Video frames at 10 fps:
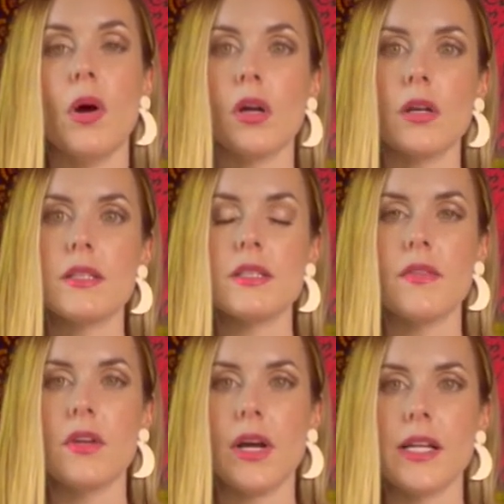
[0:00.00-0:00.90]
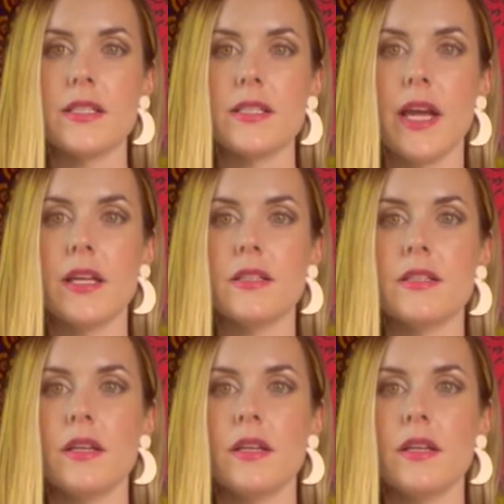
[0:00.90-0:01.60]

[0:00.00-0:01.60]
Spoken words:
parks in the United States.